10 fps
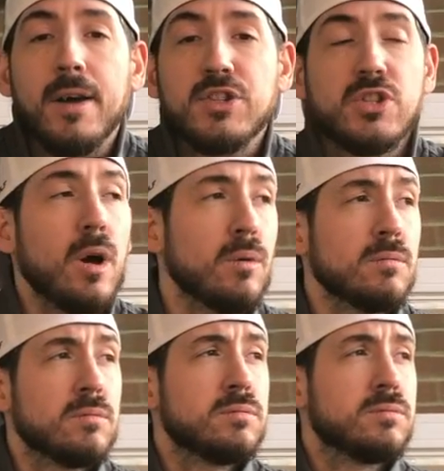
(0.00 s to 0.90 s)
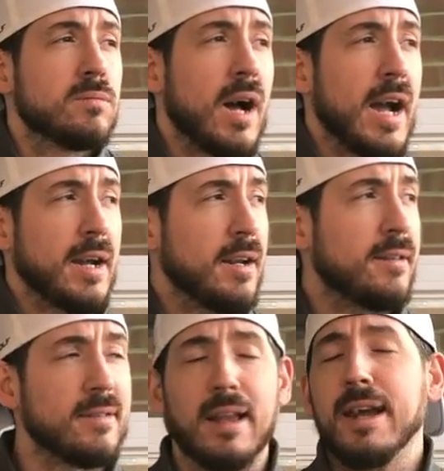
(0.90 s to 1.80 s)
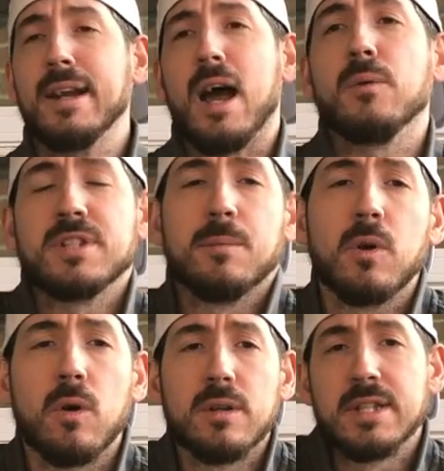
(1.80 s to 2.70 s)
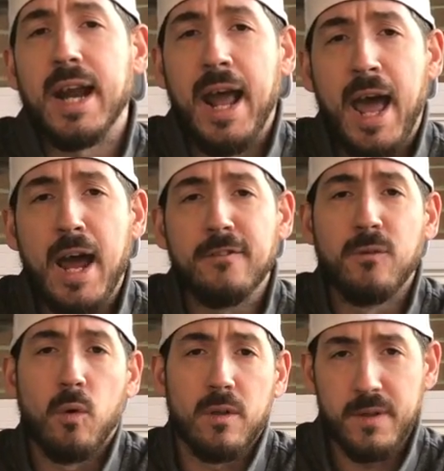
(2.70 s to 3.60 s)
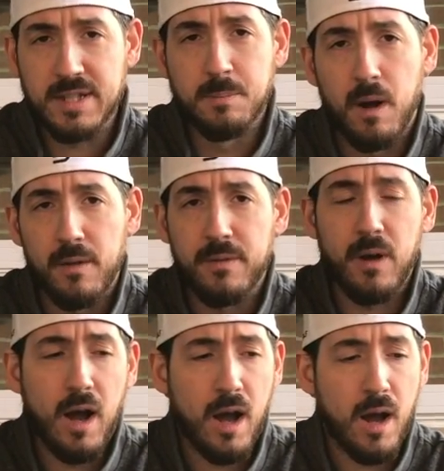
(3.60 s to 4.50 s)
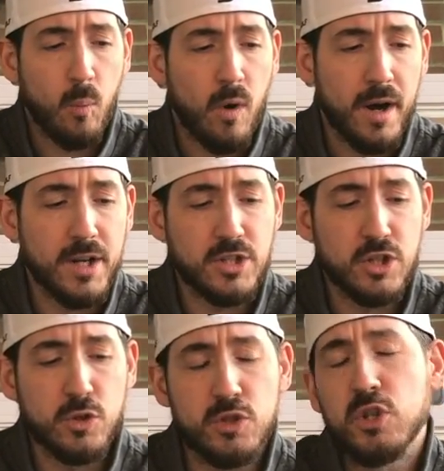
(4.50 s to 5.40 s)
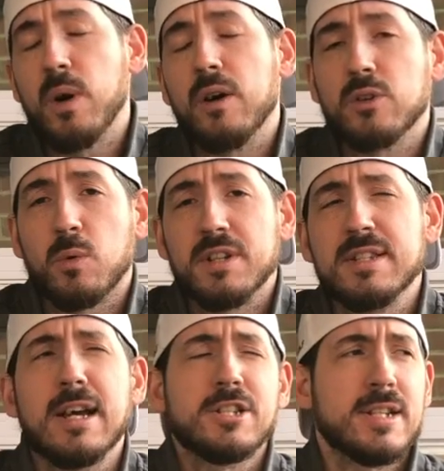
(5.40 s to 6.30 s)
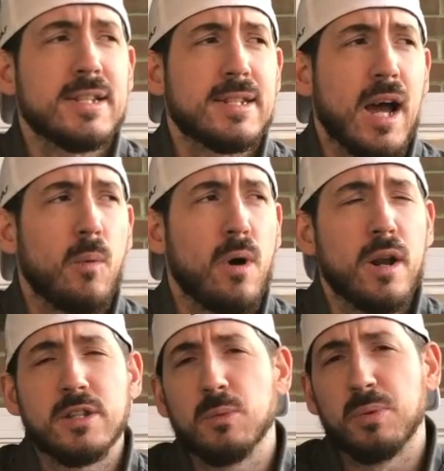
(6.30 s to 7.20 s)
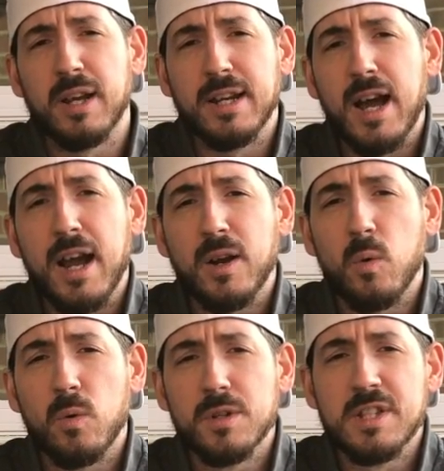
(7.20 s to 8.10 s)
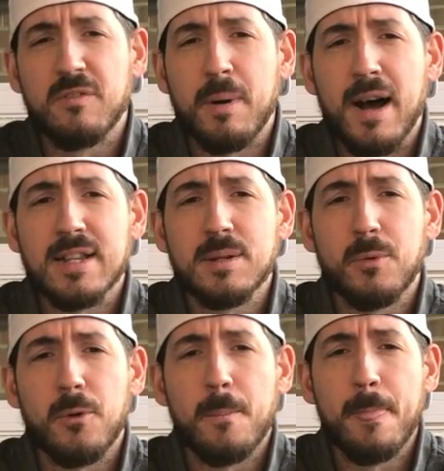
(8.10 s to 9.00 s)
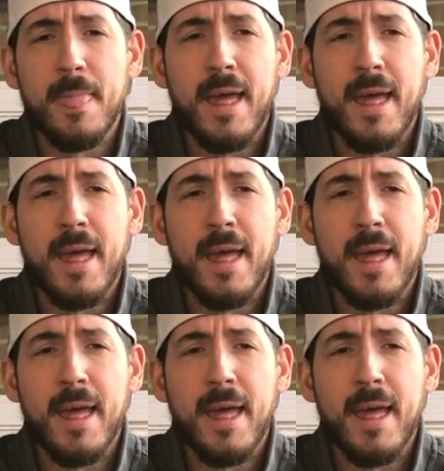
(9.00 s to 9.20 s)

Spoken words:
So I laid out some goals that I had for this month. I wanted to do 2 outdoor sessions. I wanted to play 9 holes if possible.